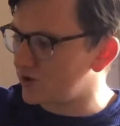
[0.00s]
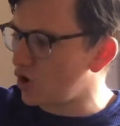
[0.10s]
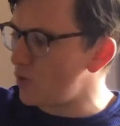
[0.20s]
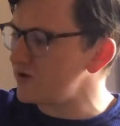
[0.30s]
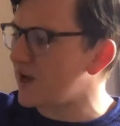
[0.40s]

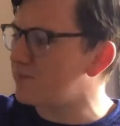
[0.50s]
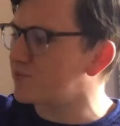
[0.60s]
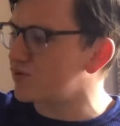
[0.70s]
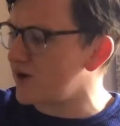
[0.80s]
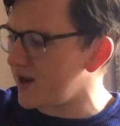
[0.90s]
Tom was a
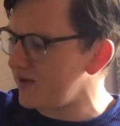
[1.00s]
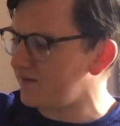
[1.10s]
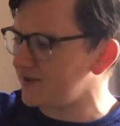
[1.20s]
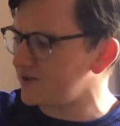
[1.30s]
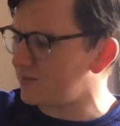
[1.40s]

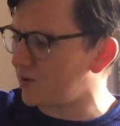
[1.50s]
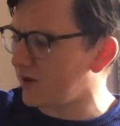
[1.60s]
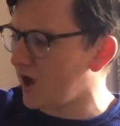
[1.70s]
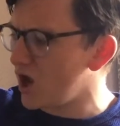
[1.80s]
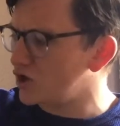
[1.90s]
brave little
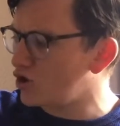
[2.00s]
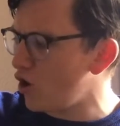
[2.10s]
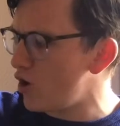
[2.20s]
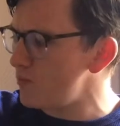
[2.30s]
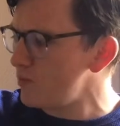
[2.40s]
boy.
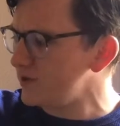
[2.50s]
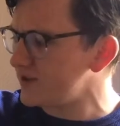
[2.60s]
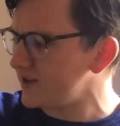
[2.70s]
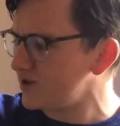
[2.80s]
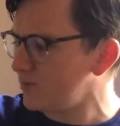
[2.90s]
Tom was
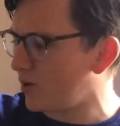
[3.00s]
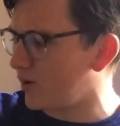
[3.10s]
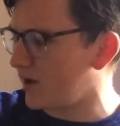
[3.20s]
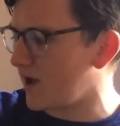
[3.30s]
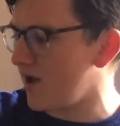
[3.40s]
a little
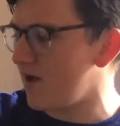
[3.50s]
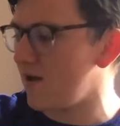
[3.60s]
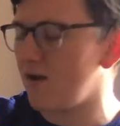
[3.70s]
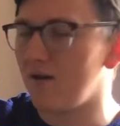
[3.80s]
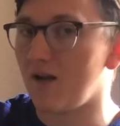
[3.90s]
boy
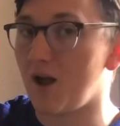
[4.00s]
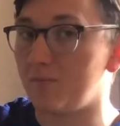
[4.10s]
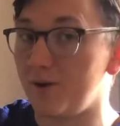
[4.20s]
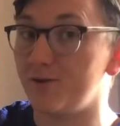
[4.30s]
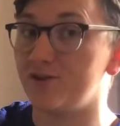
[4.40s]

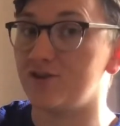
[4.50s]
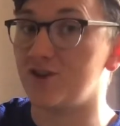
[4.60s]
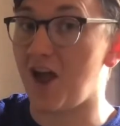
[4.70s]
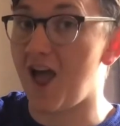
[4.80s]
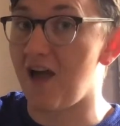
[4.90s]
about
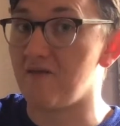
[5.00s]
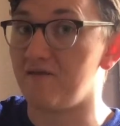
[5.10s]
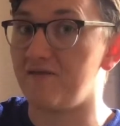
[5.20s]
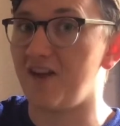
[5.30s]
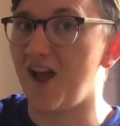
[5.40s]
to have
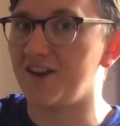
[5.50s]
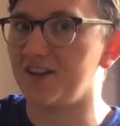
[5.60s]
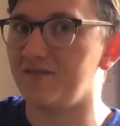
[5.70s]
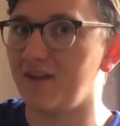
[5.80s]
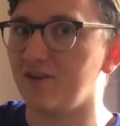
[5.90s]
an
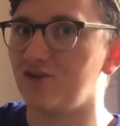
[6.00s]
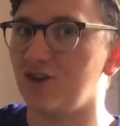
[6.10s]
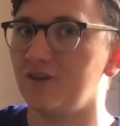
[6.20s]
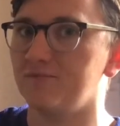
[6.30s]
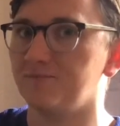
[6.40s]
adventure.